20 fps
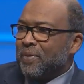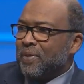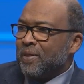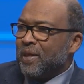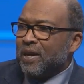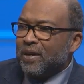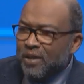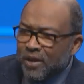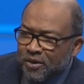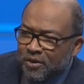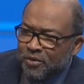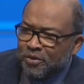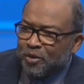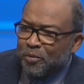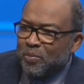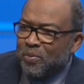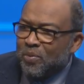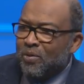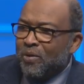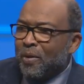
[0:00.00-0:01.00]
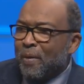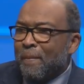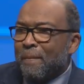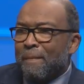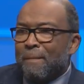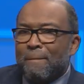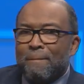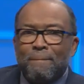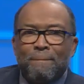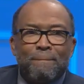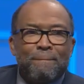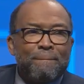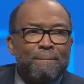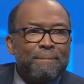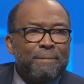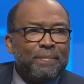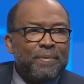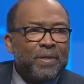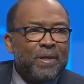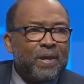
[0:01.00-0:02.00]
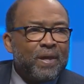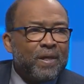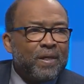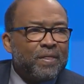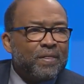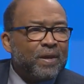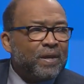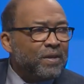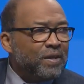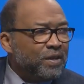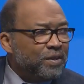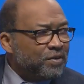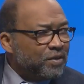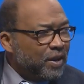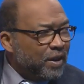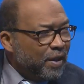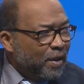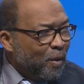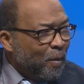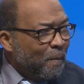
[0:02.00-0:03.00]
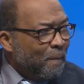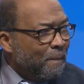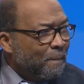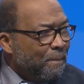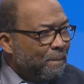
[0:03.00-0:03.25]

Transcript: They need your support. They need your help.